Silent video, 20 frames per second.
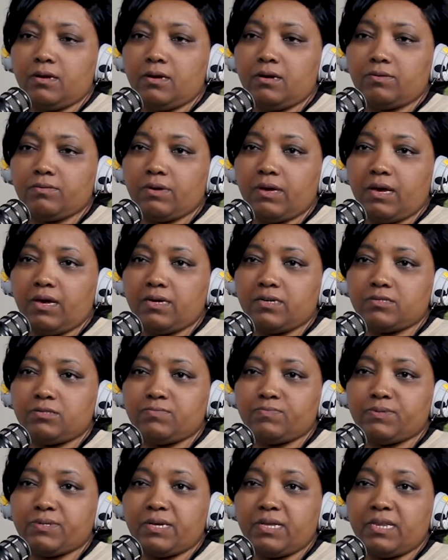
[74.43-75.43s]
Okay, is
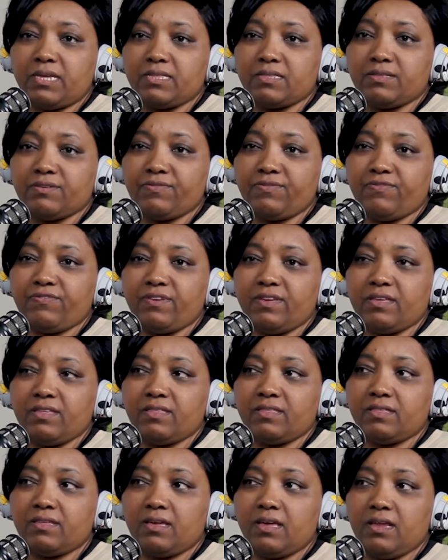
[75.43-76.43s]
pleading the
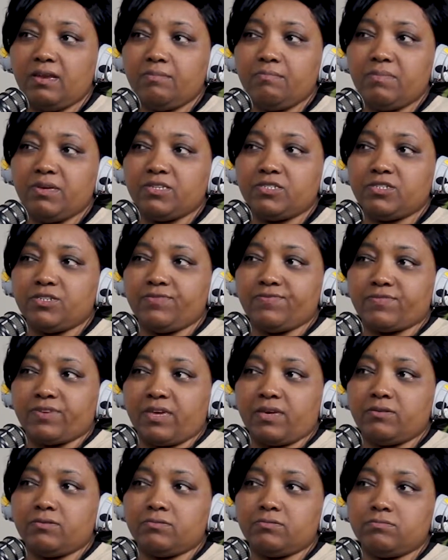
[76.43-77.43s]
fifth an admission of
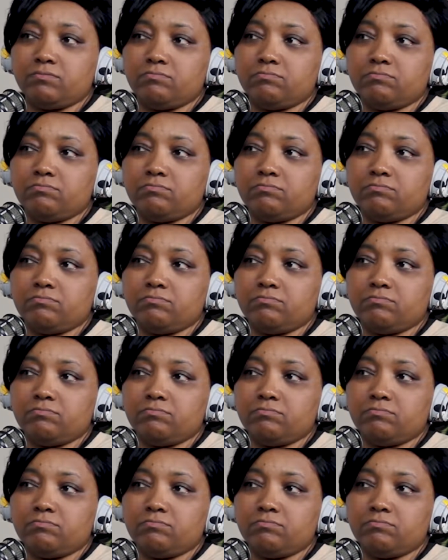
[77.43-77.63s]
guilt?